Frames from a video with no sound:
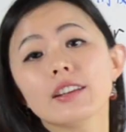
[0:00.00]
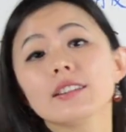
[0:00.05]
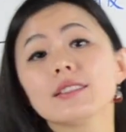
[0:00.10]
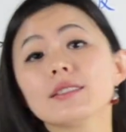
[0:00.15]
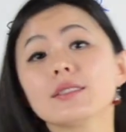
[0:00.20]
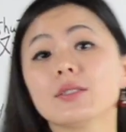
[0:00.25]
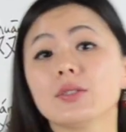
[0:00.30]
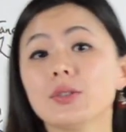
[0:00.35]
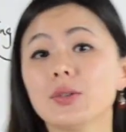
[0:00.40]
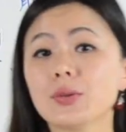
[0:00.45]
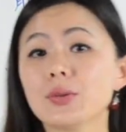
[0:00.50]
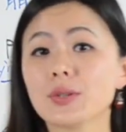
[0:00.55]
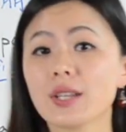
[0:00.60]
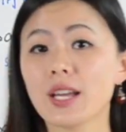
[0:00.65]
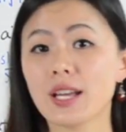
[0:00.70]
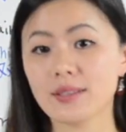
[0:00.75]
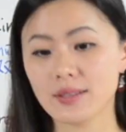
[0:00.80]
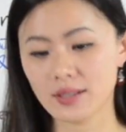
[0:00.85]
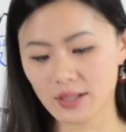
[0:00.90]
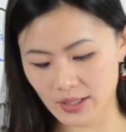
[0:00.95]
is used
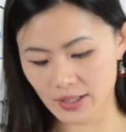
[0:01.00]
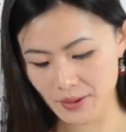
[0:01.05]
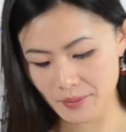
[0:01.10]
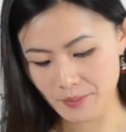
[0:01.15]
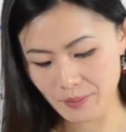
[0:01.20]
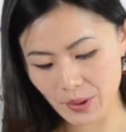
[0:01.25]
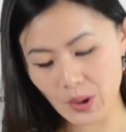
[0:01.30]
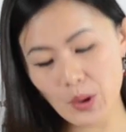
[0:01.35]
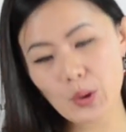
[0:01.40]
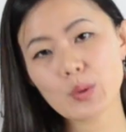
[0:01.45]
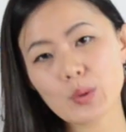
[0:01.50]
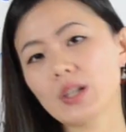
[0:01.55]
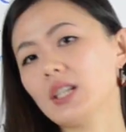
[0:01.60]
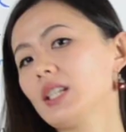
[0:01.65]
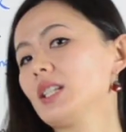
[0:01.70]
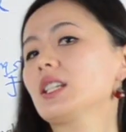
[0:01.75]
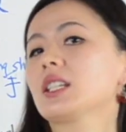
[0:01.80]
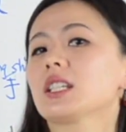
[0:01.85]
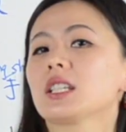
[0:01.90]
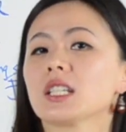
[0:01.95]
as a
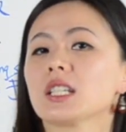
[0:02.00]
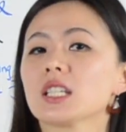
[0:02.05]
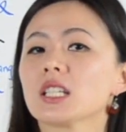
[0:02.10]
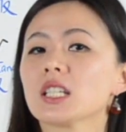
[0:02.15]
component,